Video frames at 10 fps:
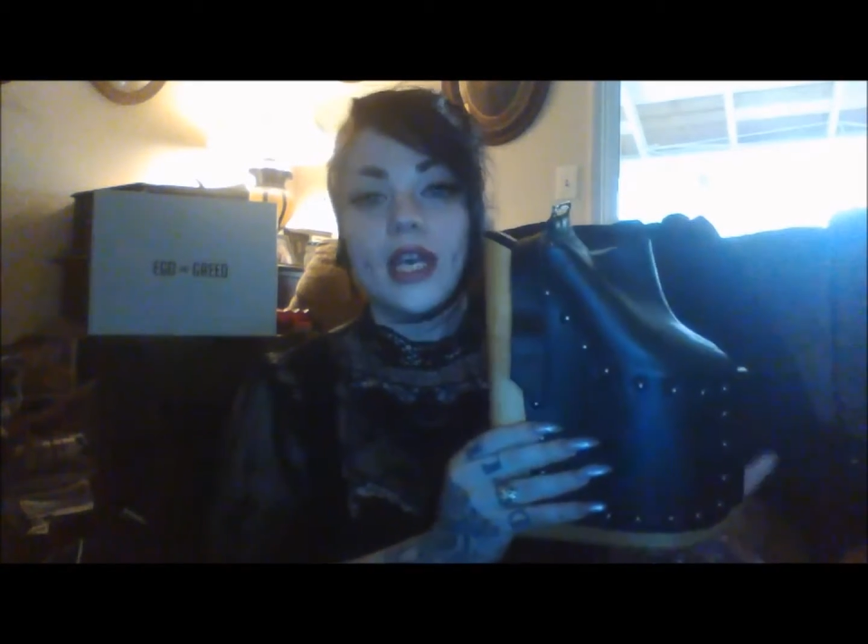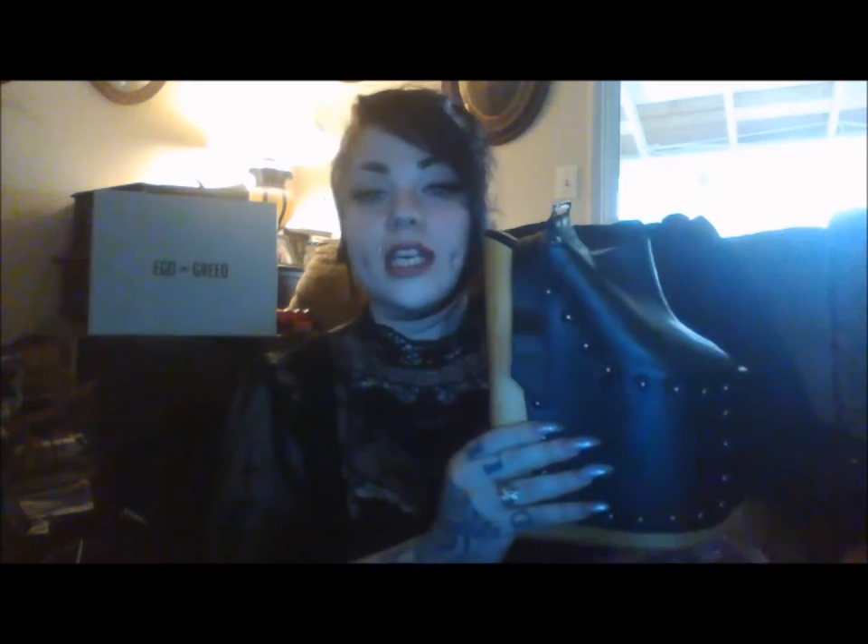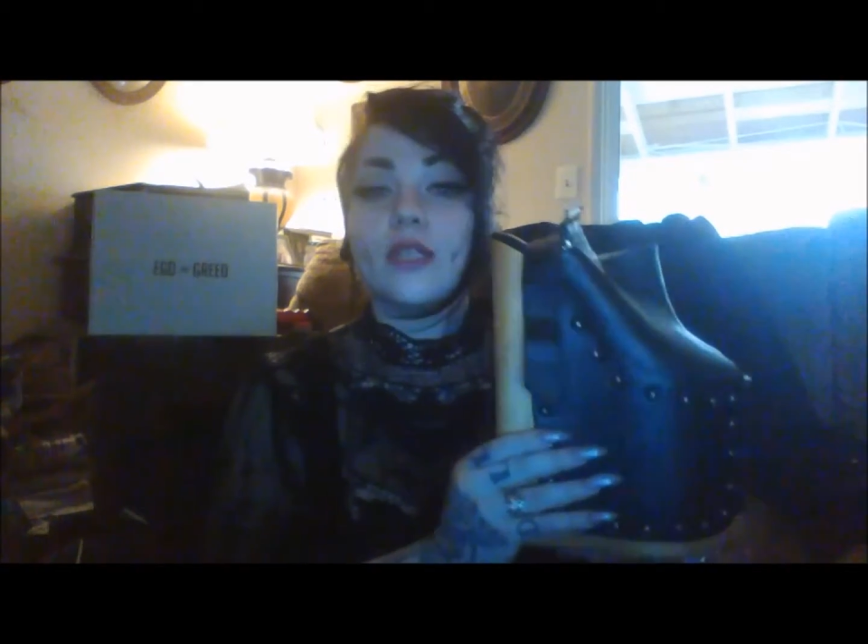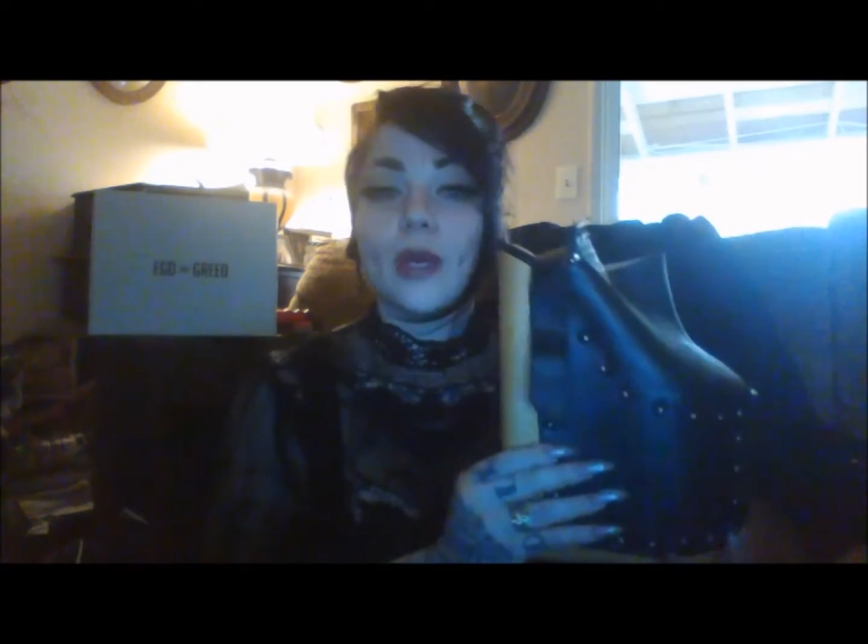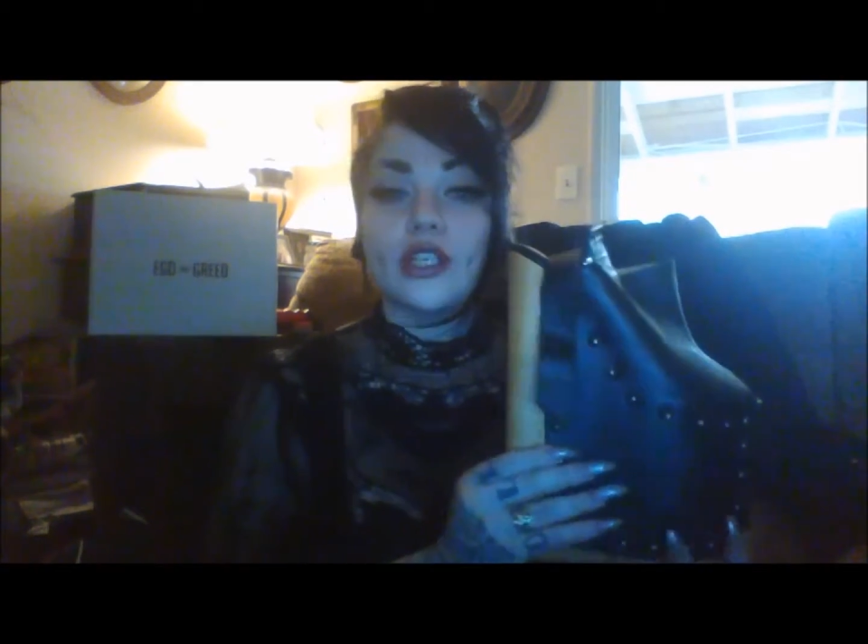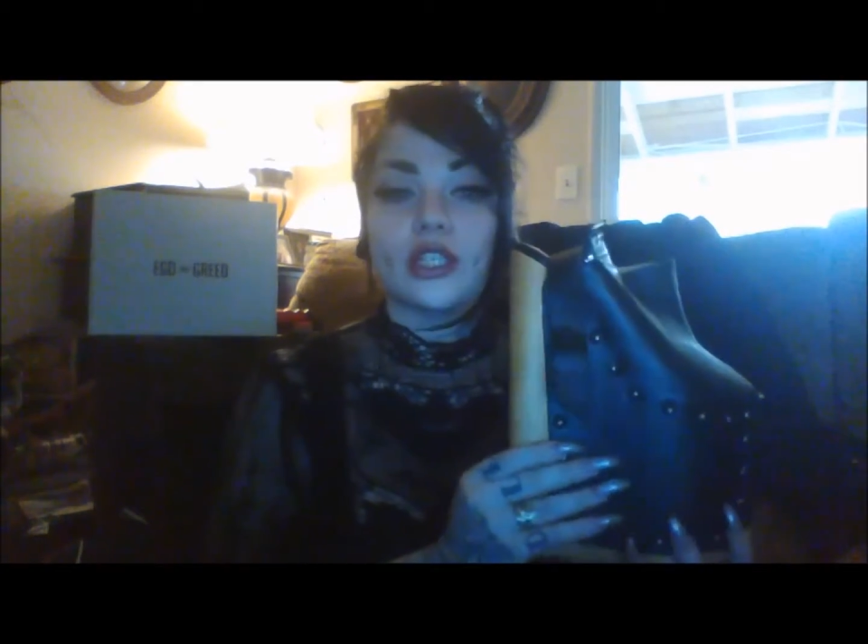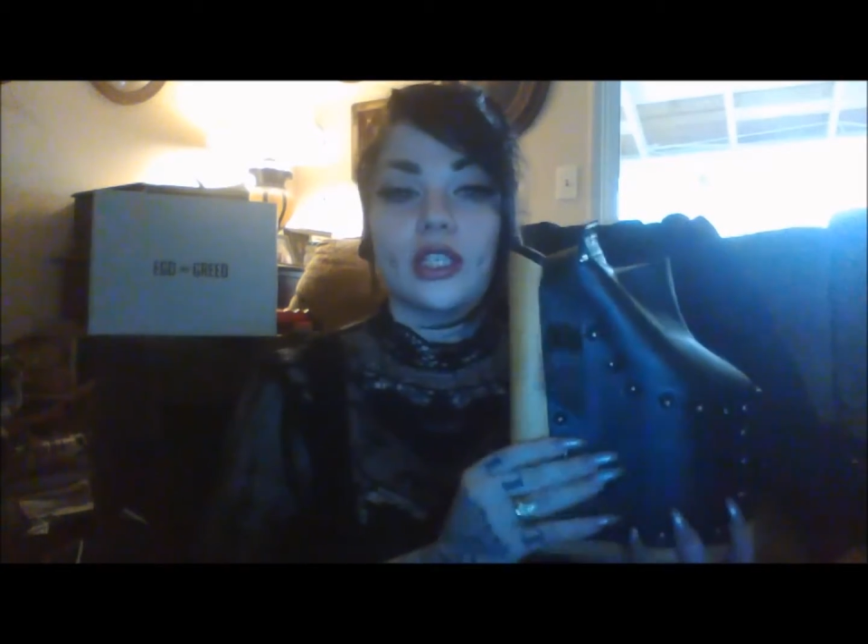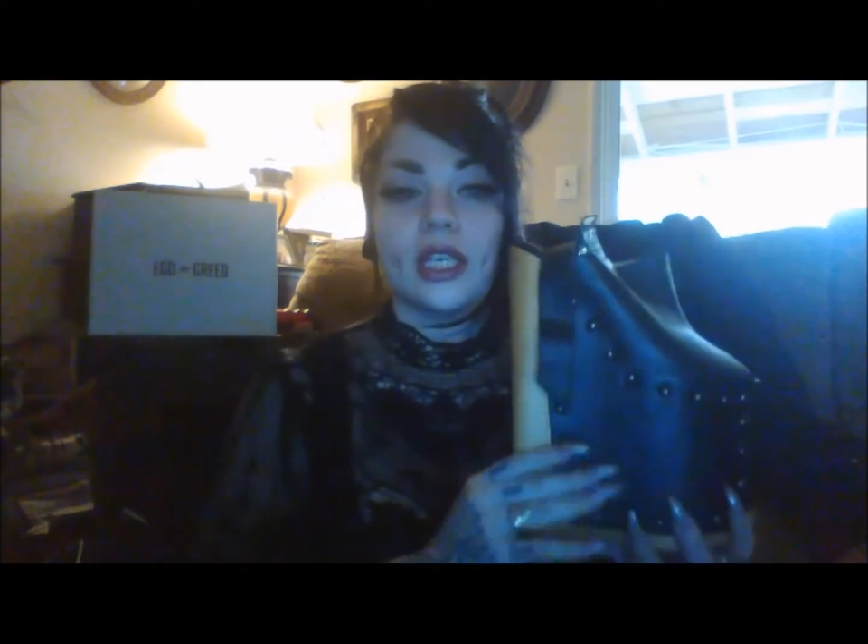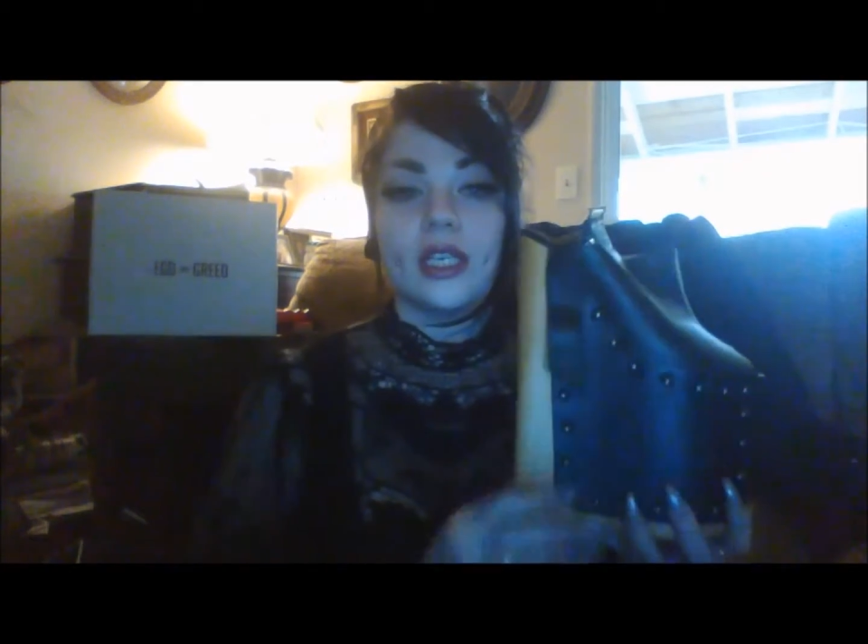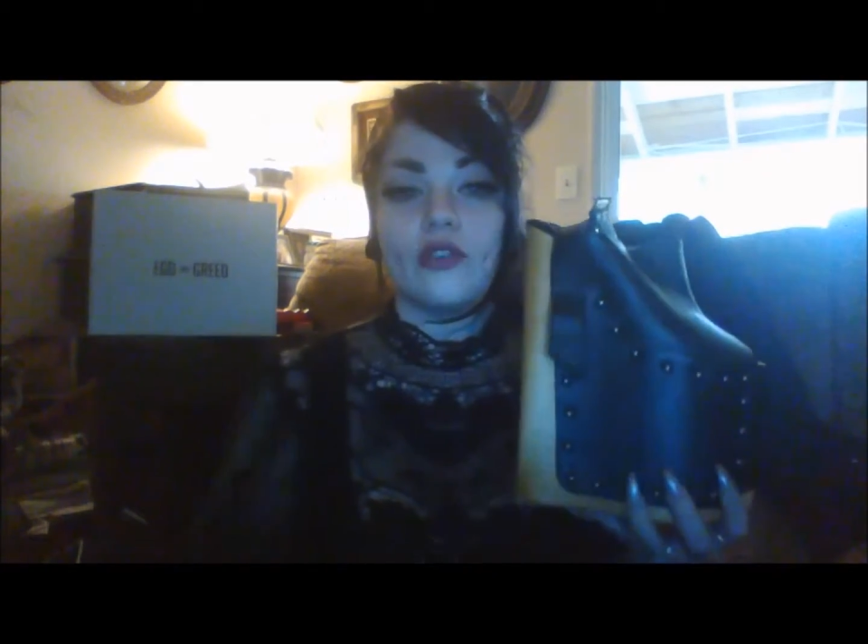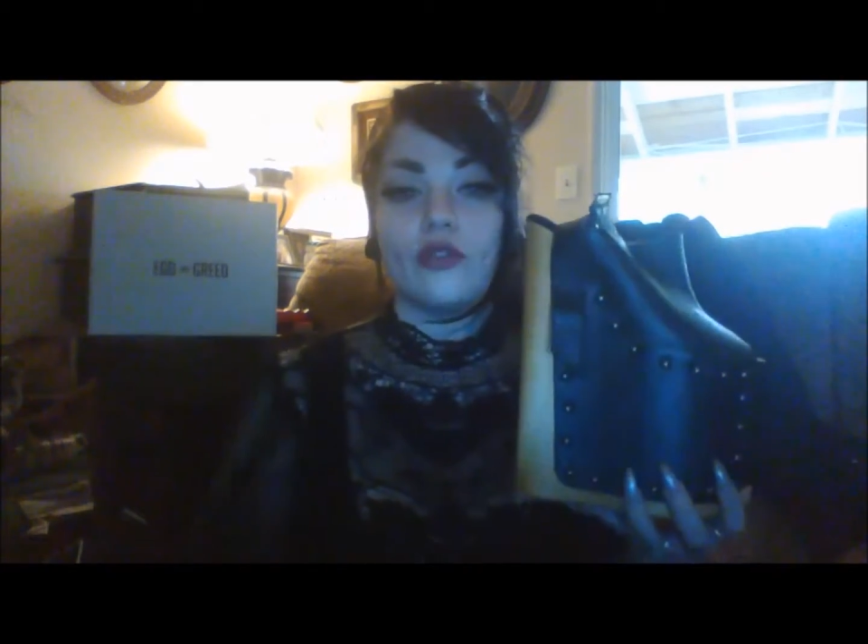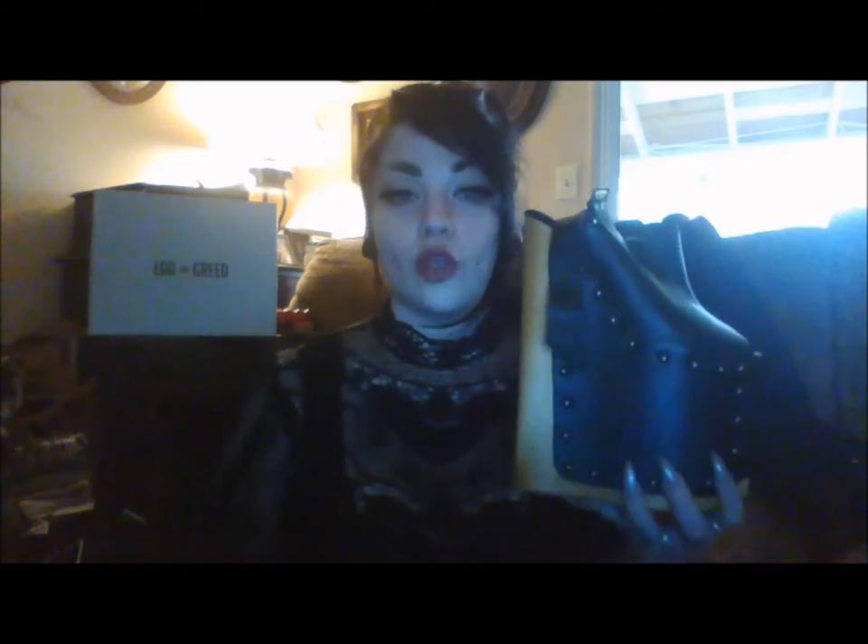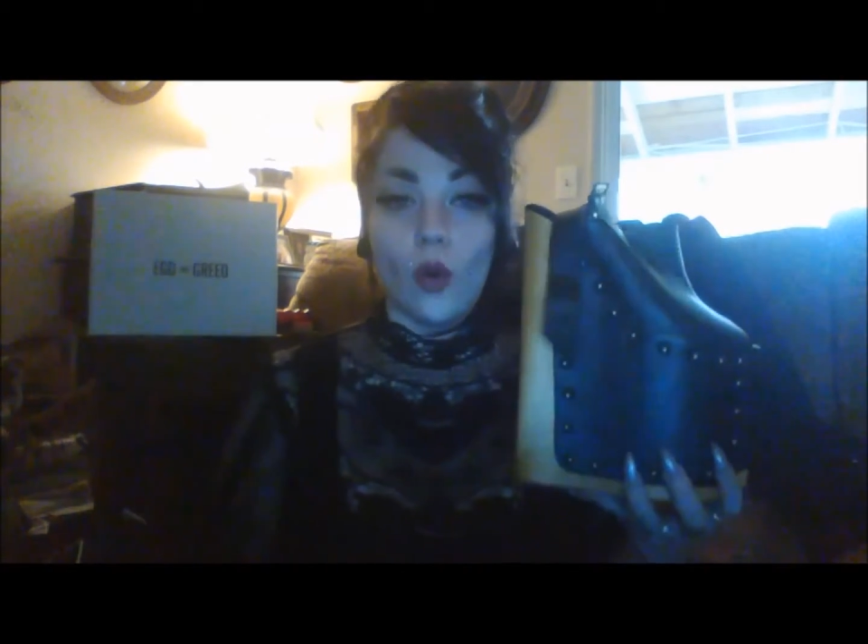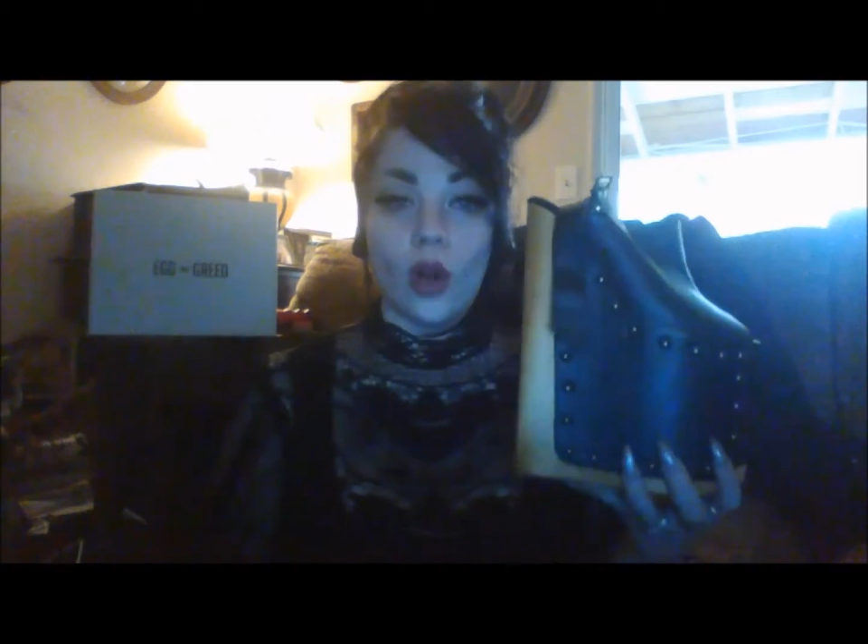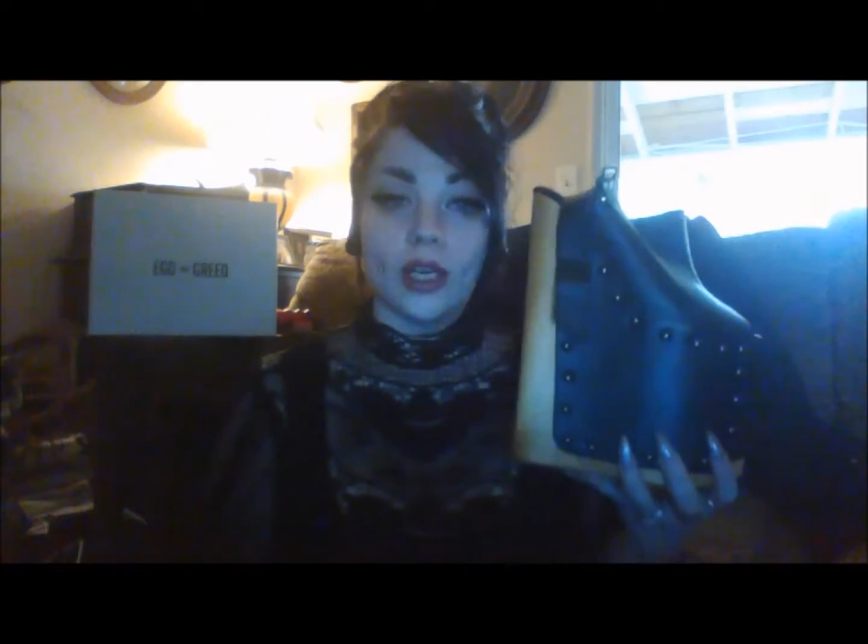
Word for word: especially if you are